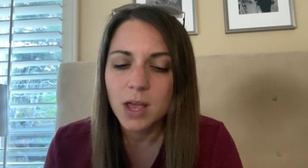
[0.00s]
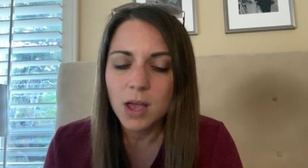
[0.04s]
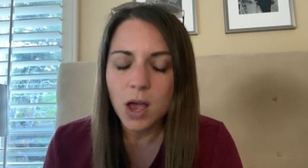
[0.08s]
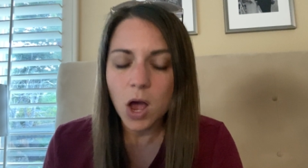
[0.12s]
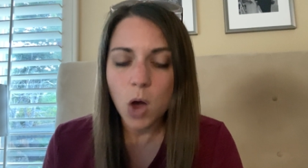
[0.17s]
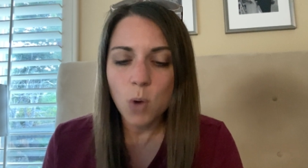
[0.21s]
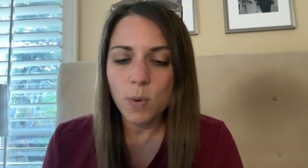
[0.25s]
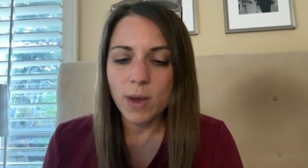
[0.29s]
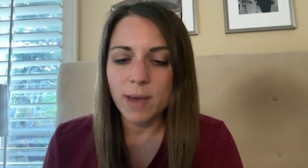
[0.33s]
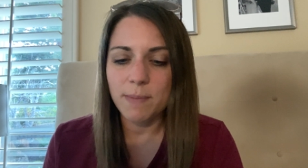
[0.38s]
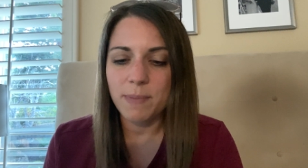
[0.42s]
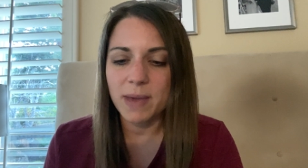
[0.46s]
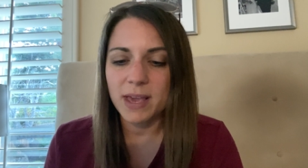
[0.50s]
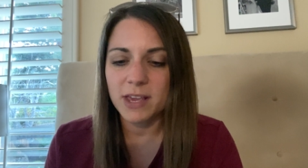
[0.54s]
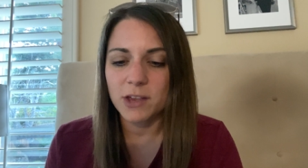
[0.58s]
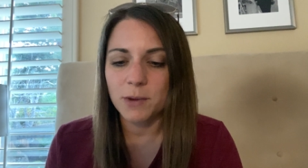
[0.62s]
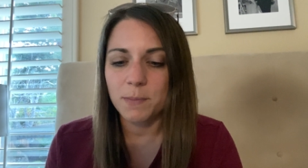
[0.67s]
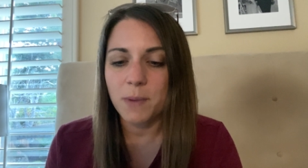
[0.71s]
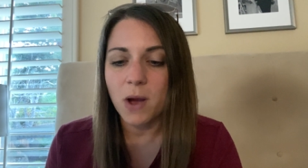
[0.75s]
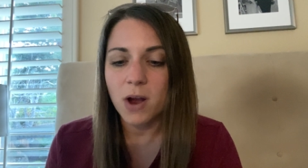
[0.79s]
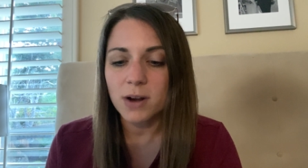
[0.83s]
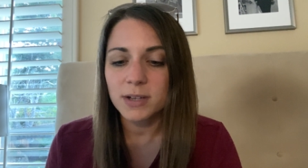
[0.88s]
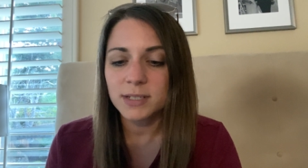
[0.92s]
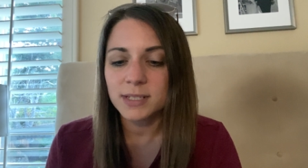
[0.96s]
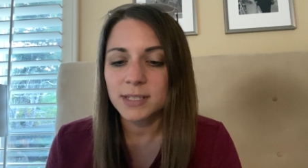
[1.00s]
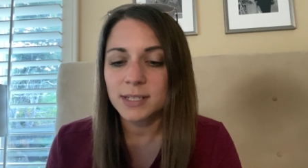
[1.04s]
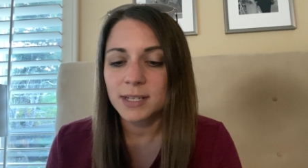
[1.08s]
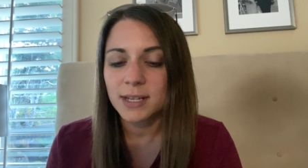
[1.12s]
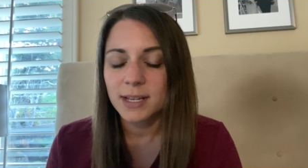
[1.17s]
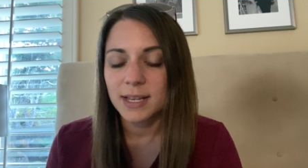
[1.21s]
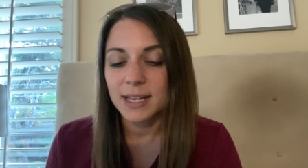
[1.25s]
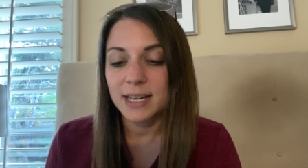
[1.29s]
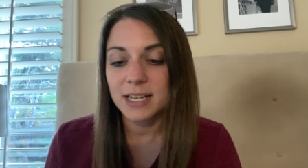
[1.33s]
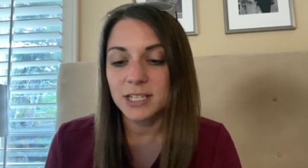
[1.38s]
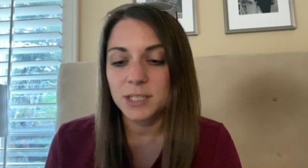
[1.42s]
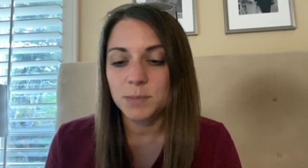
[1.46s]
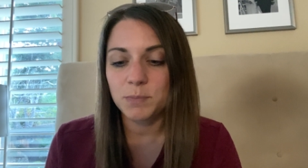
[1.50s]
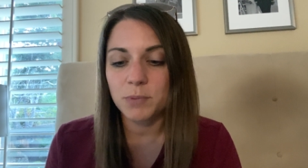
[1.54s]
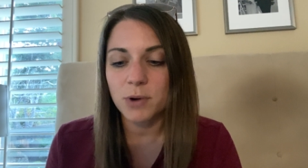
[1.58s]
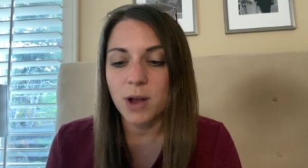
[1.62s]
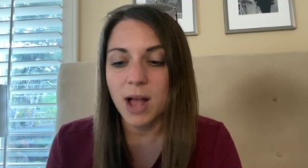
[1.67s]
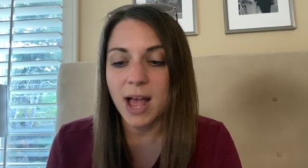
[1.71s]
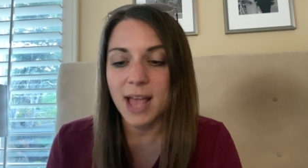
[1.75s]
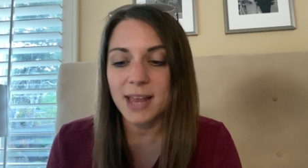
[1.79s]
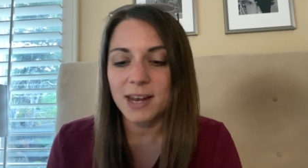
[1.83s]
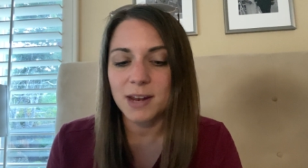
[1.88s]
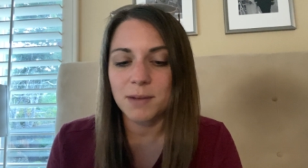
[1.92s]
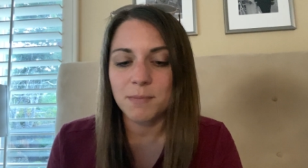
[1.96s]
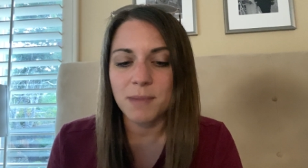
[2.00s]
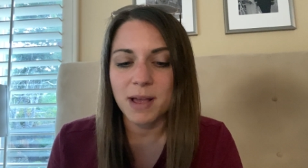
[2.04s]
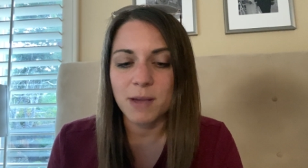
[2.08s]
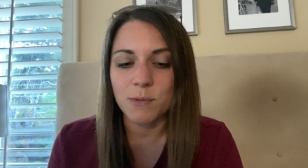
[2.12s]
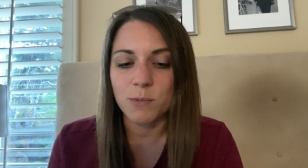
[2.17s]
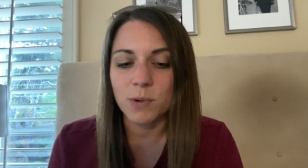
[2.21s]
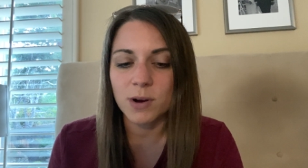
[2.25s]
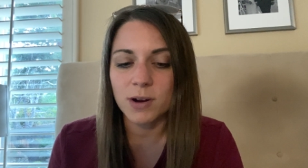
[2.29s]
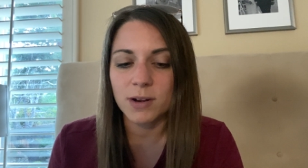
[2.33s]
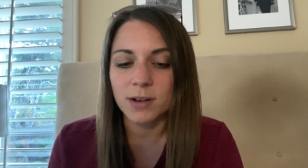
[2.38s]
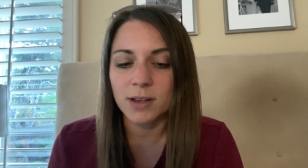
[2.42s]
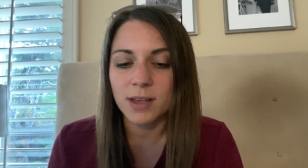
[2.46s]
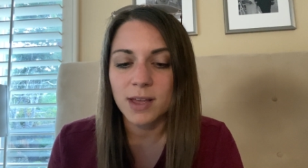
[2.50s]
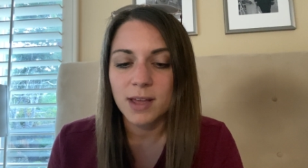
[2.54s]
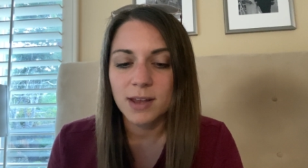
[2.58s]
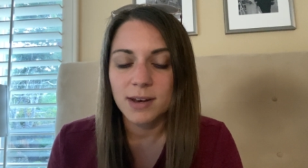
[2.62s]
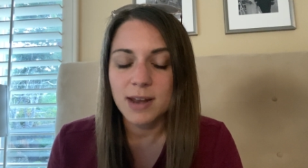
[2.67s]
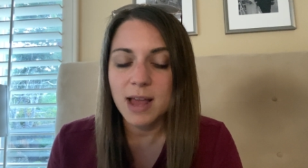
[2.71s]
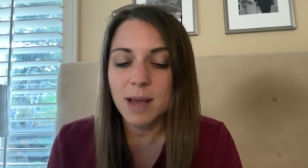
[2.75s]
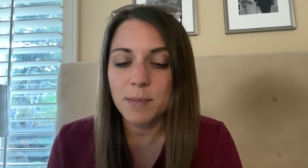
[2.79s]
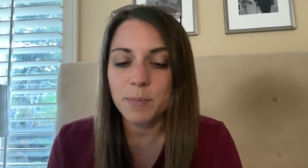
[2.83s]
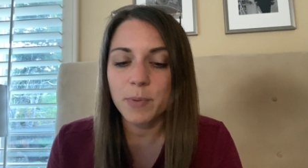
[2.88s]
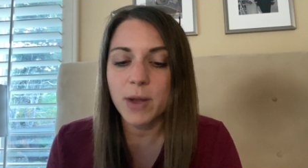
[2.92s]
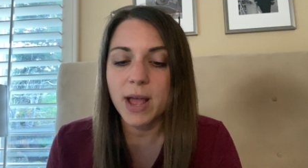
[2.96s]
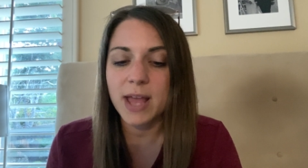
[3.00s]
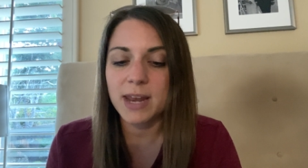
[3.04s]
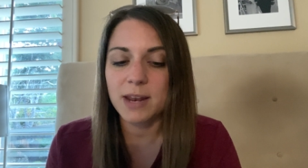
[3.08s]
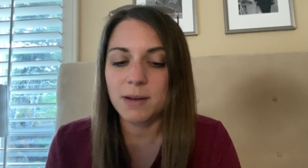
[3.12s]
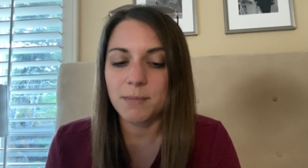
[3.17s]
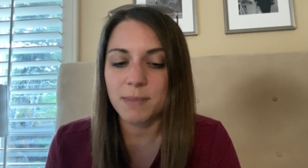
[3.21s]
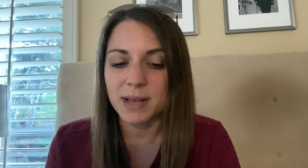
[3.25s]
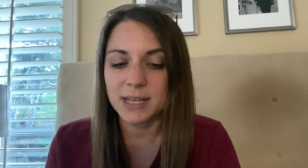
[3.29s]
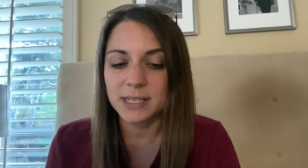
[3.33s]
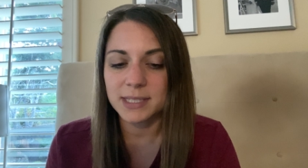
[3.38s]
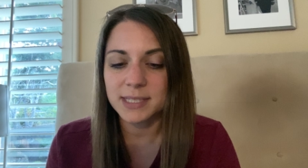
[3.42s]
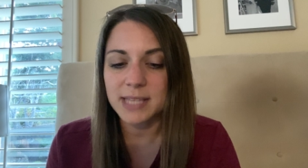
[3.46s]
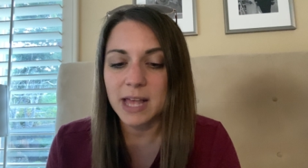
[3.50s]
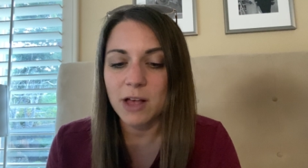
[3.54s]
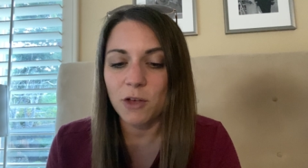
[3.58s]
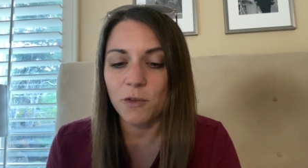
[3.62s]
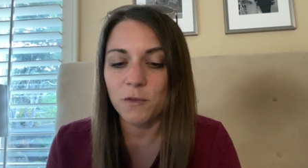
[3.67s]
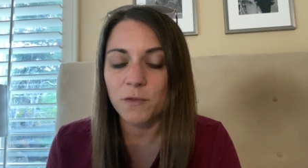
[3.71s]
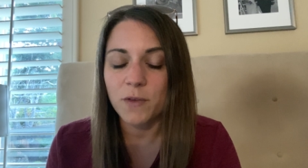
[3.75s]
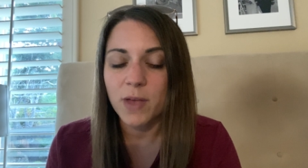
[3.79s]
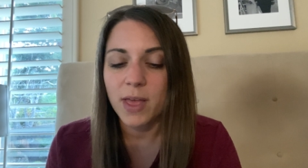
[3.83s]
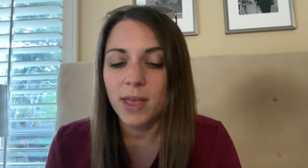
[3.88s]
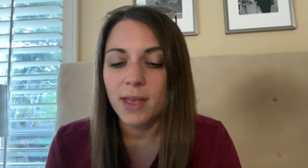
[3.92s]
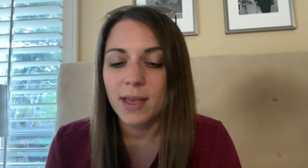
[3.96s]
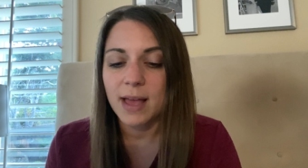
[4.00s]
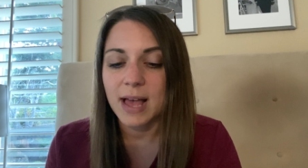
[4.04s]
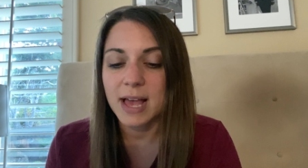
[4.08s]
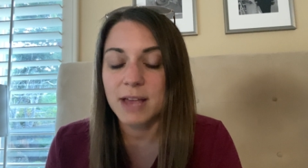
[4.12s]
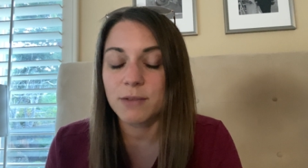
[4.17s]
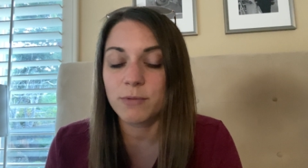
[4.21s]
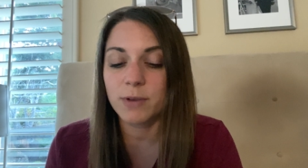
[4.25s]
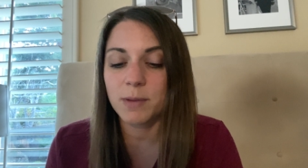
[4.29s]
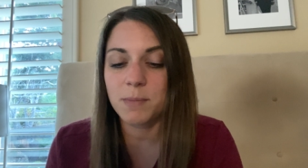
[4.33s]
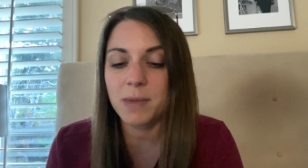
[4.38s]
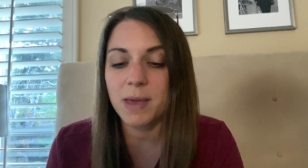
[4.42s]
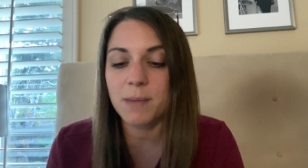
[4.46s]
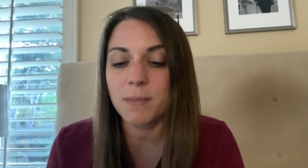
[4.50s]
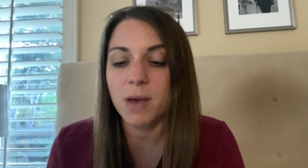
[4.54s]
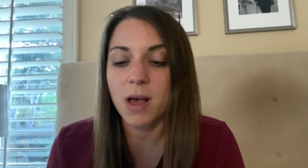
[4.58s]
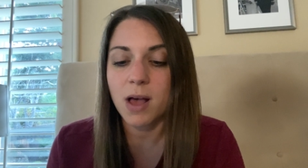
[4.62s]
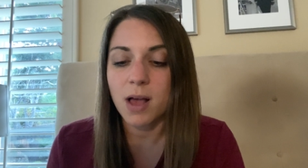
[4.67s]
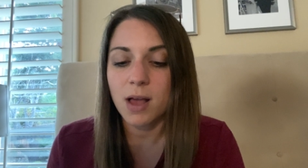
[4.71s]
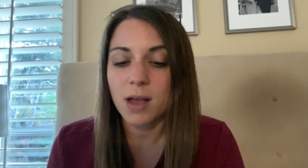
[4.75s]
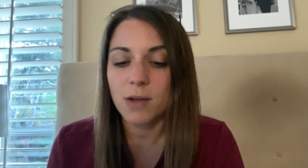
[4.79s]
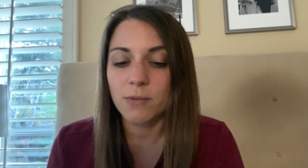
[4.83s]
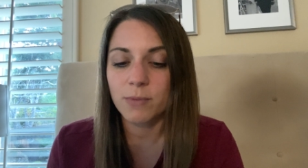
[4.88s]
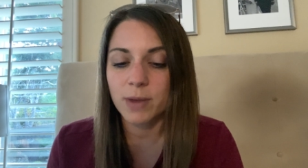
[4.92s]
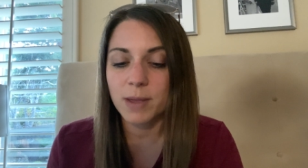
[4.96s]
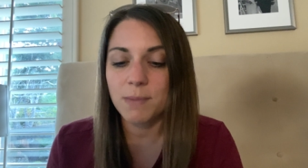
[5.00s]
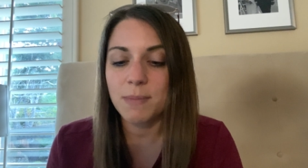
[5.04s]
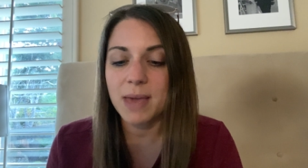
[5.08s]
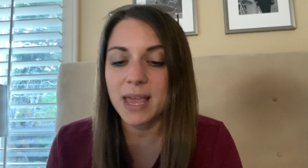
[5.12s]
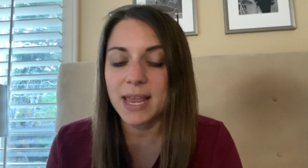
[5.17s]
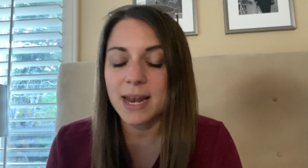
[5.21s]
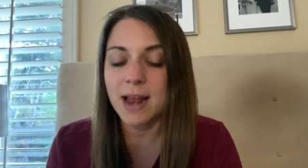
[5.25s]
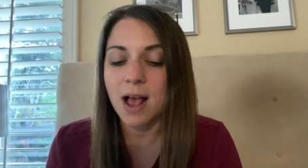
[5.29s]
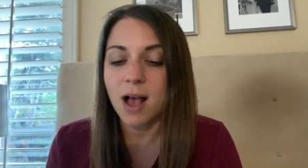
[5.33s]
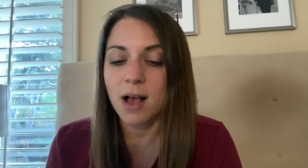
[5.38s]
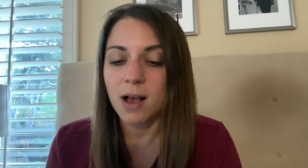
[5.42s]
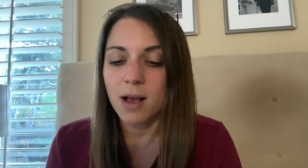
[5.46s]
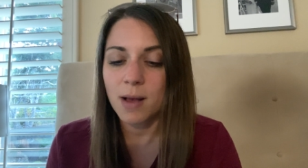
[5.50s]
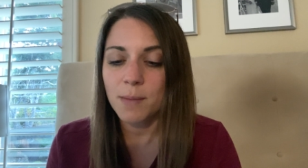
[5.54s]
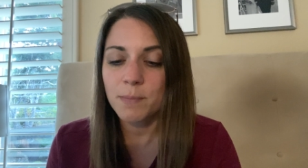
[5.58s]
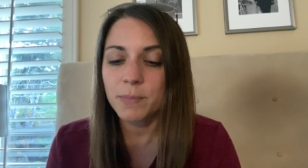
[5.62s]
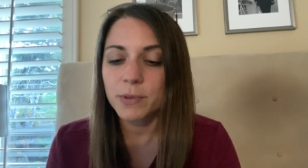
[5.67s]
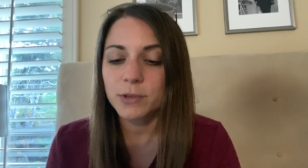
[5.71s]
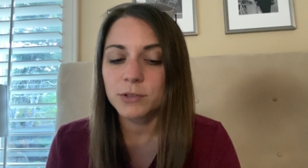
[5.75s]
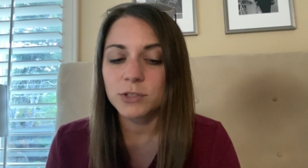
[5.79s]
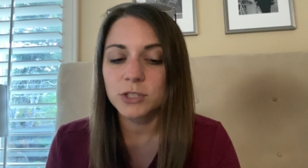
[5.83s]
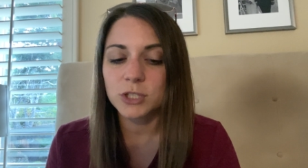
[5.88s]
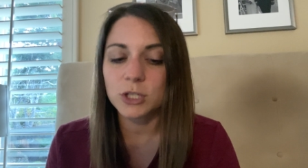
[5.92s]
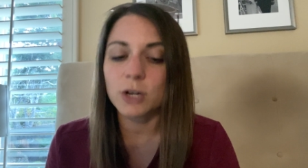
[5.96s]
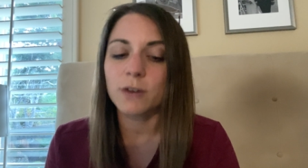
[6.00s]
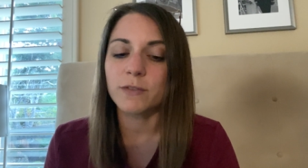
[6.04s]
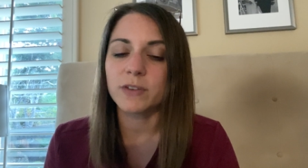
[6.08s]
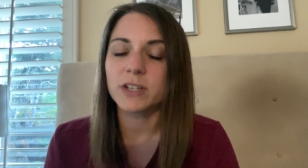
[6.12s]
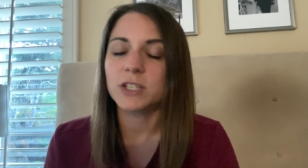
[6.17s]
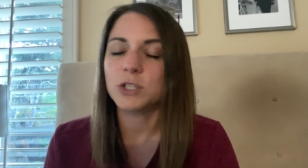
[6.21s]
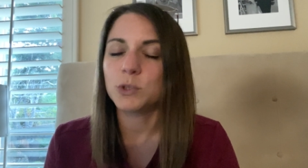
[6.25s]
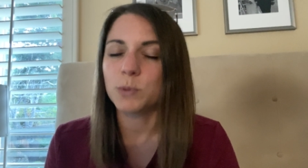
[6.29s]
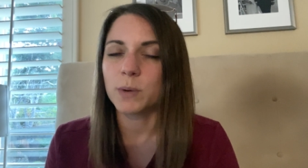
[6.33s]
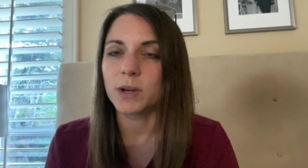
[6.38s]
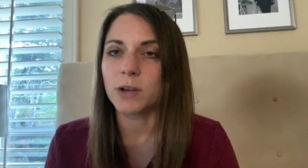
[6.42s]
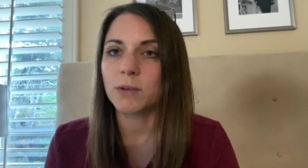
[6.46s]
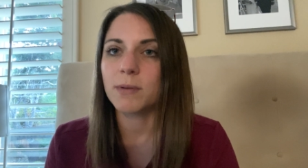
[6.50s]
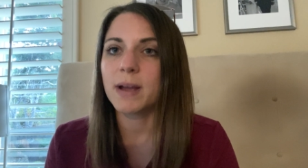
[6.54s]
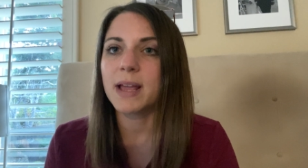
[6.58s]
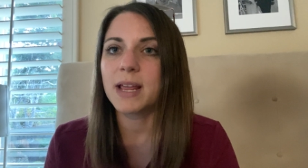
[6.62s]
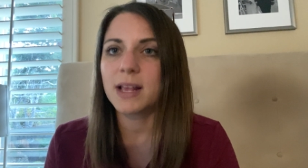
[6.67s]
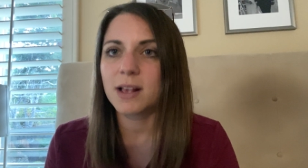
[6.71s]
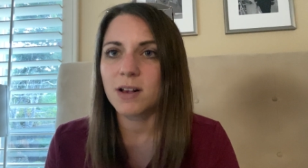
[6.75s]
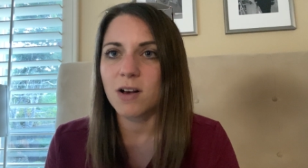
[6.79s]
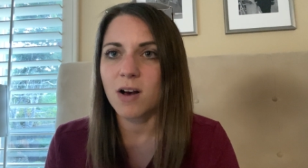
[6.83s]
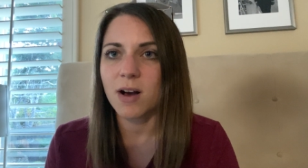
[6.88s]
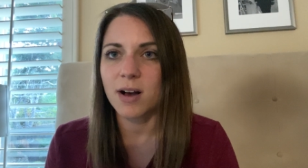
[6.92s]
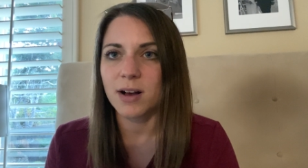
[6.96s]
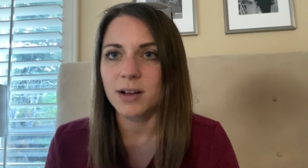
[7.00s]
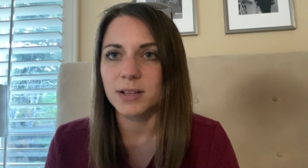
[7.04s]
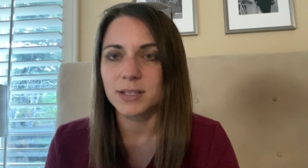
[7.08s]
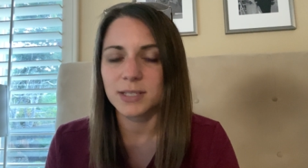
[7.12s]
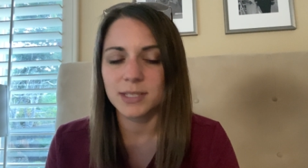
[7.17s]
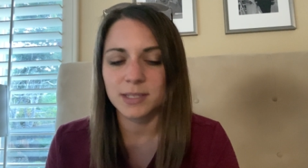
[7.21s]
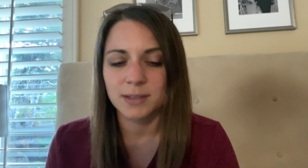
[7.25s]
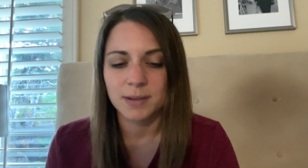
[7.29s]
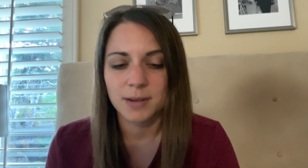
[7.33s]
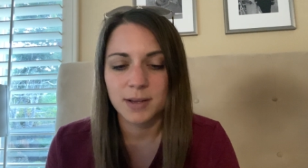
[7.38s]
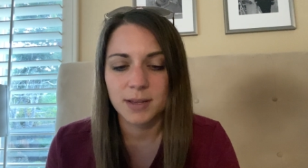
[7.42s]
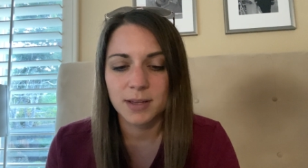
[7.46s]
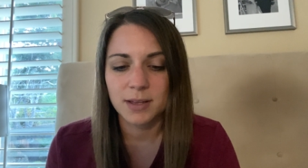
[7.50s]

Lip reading: Oh, I beg your pardon. It is pride in my work, not pride in myself. I remain a humble servant to a great cause.